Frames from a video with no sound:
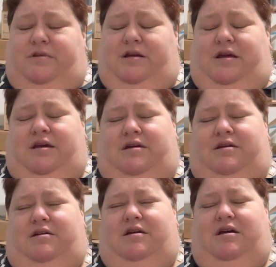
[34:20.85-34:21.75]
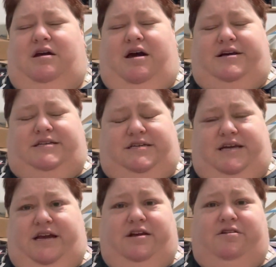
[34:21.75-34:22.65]
And I said,
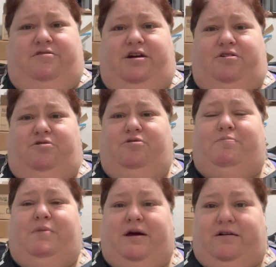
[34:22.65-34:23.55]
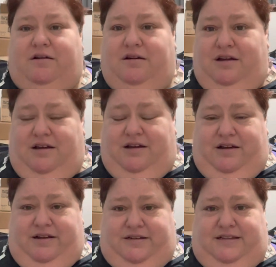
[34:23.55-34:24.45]
Dad, there, you look better.
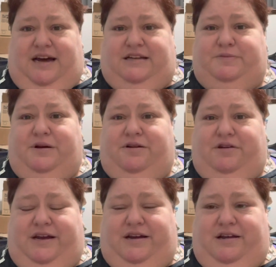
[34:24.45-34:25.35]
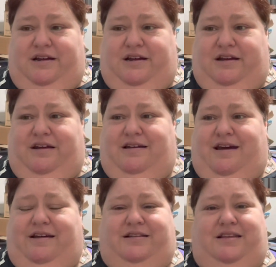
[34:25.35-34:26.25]
I said, lots better, Dad.
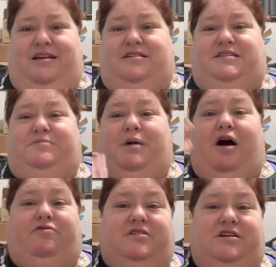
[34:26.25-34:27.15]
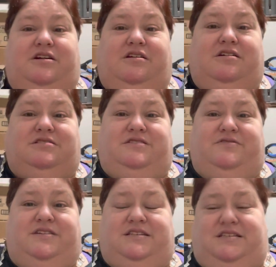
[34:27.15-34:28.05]
And a smile flitted across his
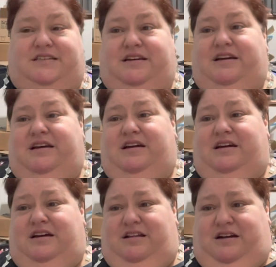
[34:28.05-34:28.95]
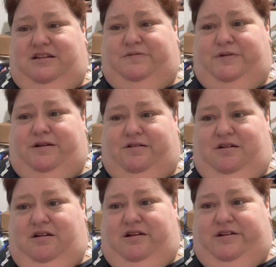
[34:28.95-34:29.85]
face. I said, lots
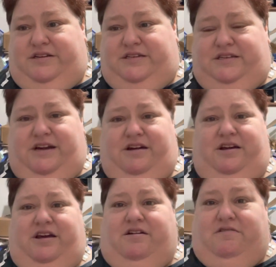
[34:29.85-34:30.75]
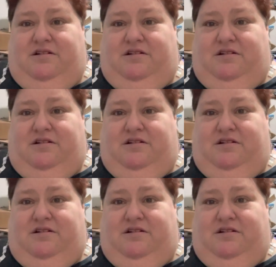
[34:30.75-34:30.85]
better. I said, there you go.